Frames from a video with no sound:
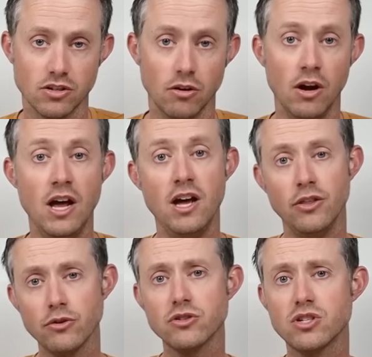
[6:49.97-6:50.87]
So
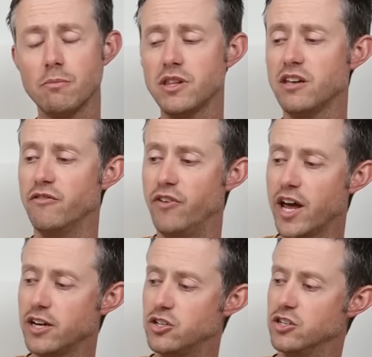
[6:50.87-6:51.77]
those are some of the
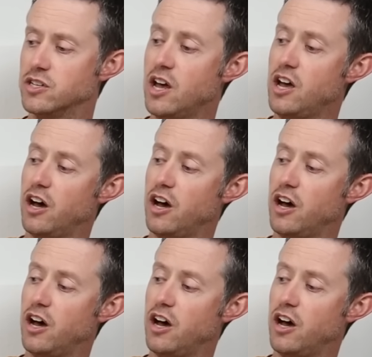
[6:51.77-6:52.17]
advantages